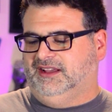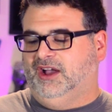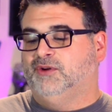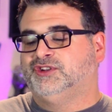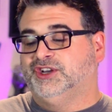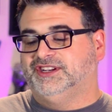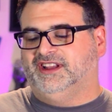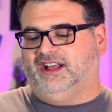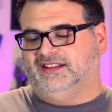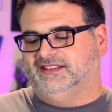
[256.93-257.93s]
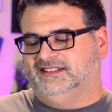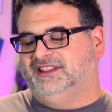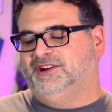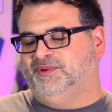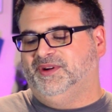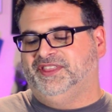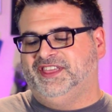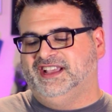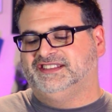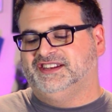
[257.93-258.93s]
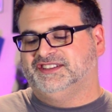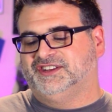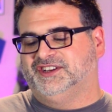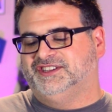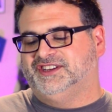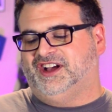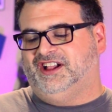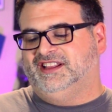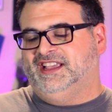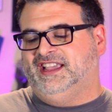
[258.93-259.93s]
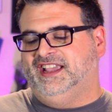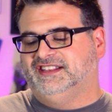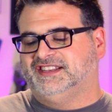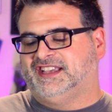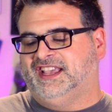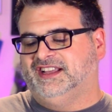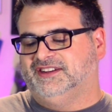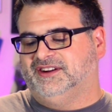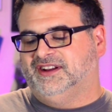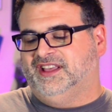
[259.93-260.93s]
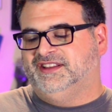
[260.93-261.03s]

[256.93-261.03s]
Oh, good doll. The little boy thinks it is a good doll. He is a killer.